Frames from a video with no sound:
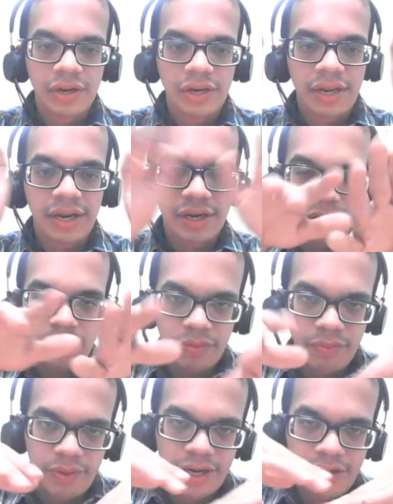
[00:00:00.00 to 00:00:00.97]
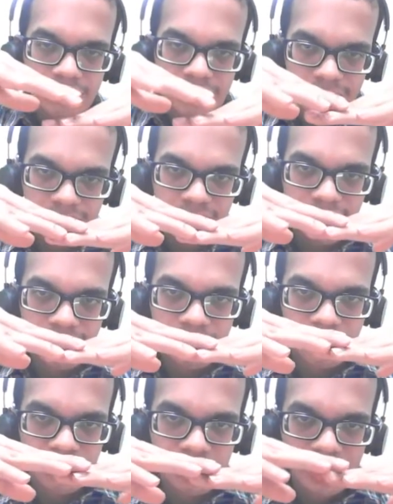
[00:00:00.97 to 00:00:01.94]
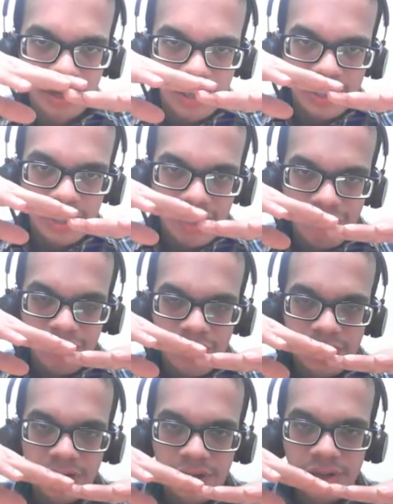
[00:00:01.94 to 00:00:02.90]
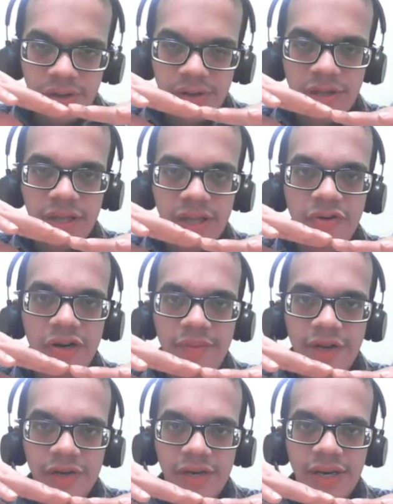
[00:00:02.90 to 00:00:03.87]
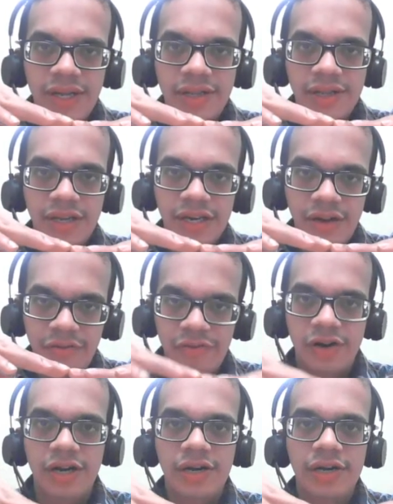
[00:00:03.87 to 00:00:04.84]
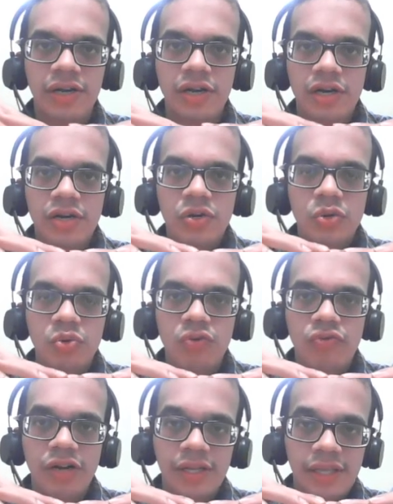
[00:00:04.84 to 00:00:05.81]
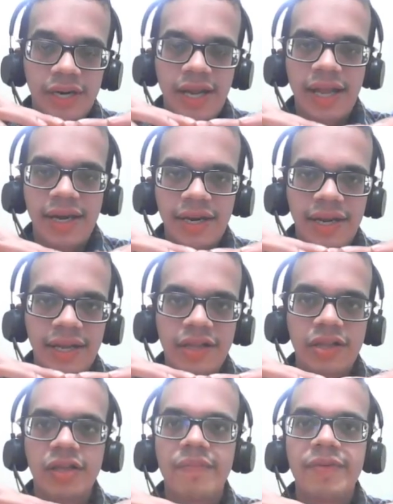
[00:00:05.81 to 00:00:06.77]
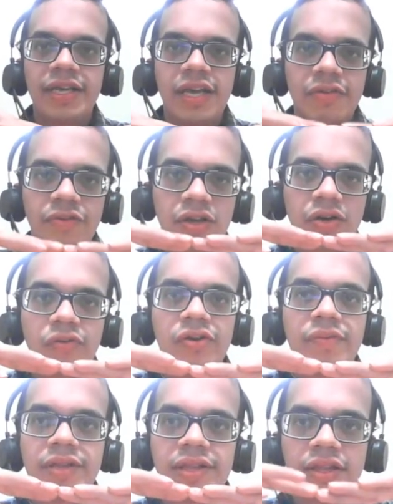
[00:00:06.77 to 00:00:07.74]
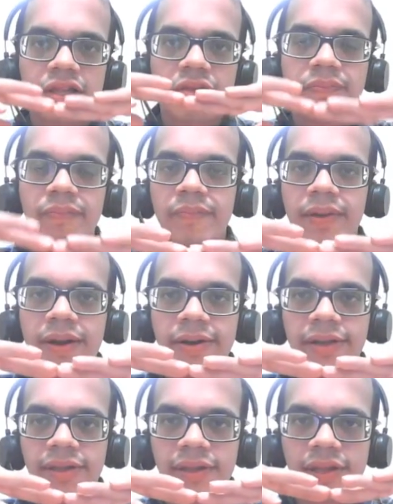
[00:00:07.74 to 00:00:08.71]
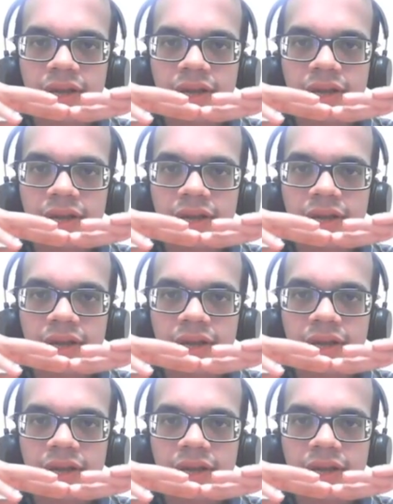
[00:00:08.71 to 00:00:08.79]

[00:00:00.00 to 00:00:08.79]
They need to bring it to the same front. You will be utilizing the front to further analyze the behavior of the business patterns.